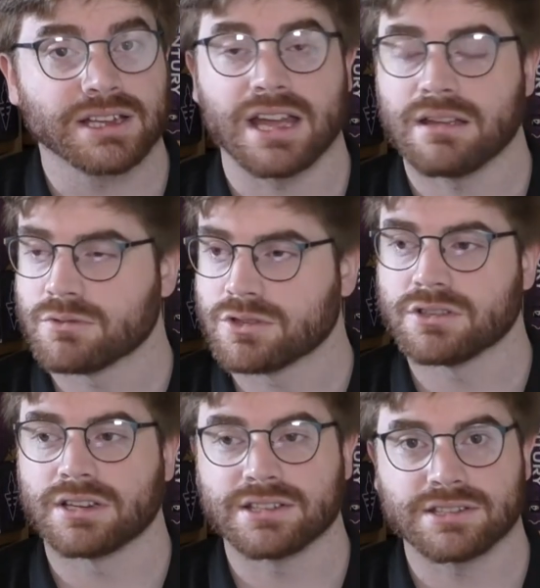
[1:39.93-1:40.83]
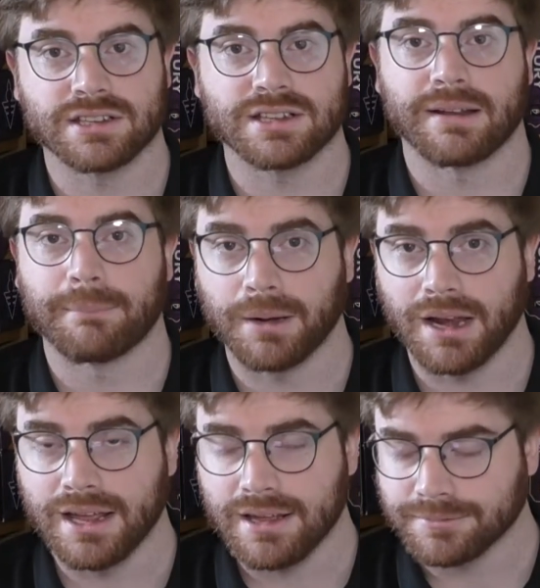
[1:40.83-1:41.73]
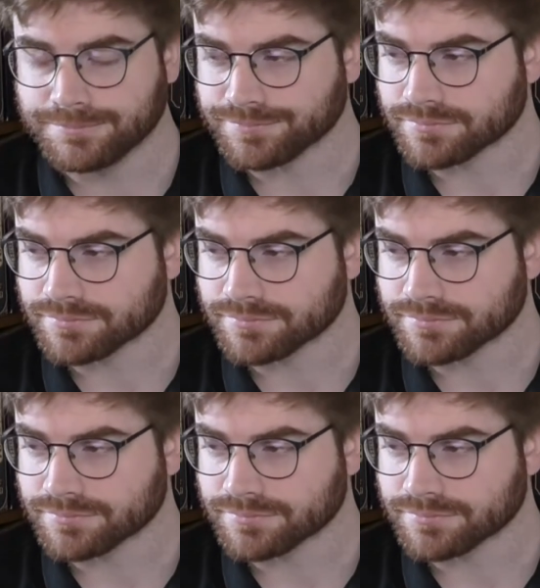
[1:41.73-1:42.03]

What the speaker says: game. Good, let's sit down and play it.